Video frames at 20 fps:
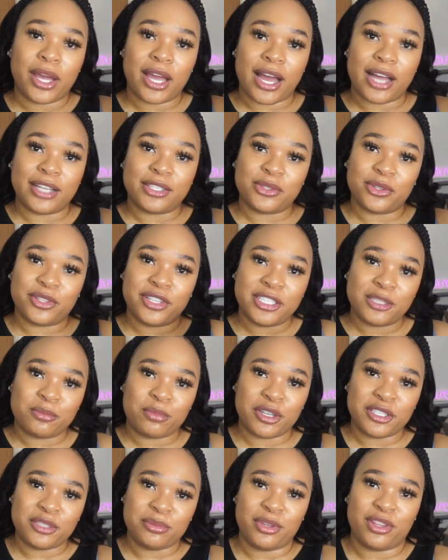guys, so this
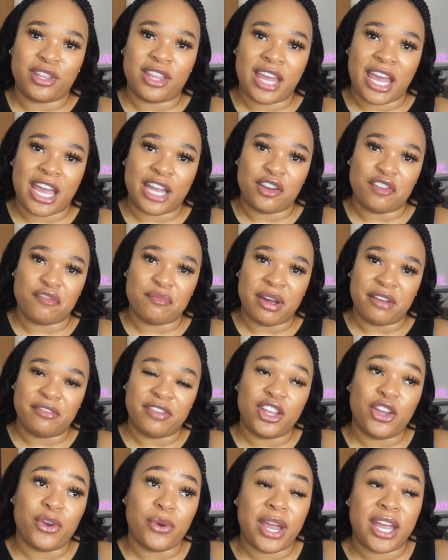brings me to the end of my
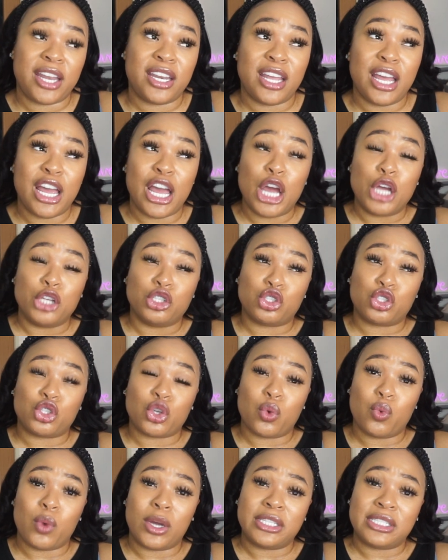video. And
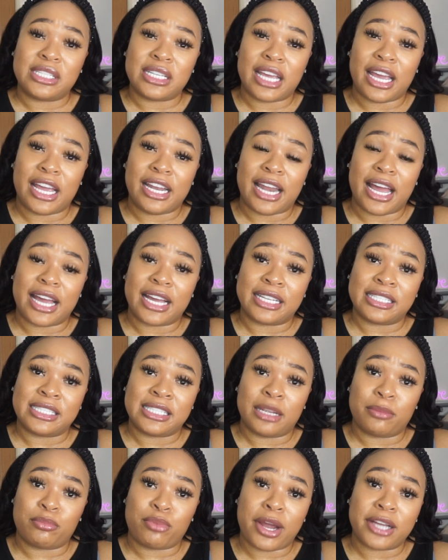so once again, like I
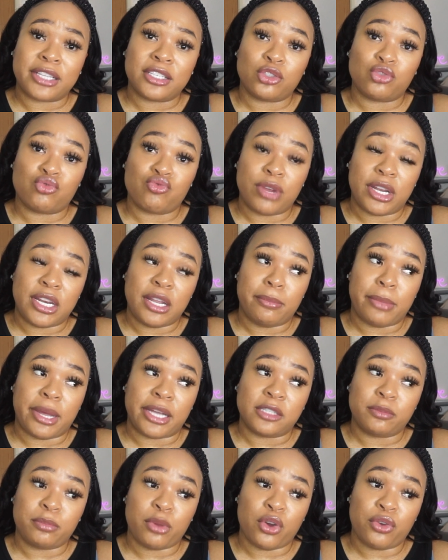said, practice really
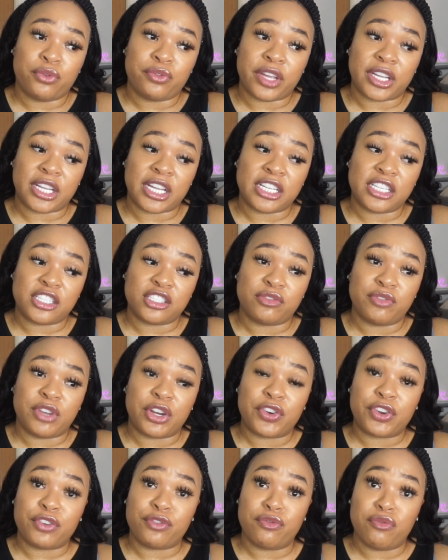makes perfect. It is
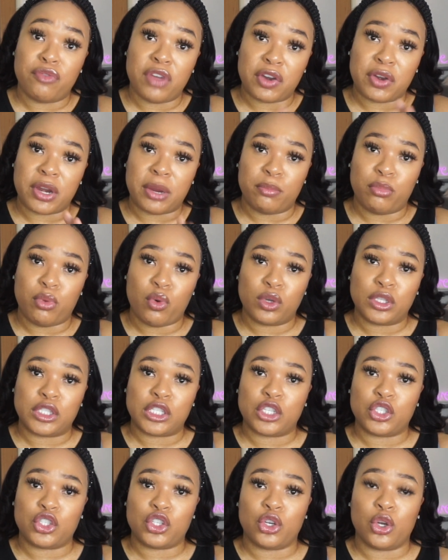very, very
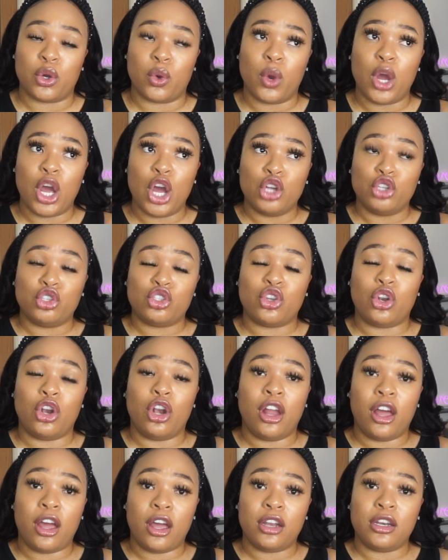important, to
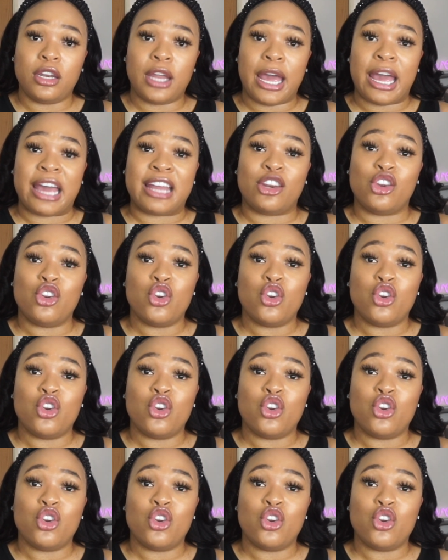learn and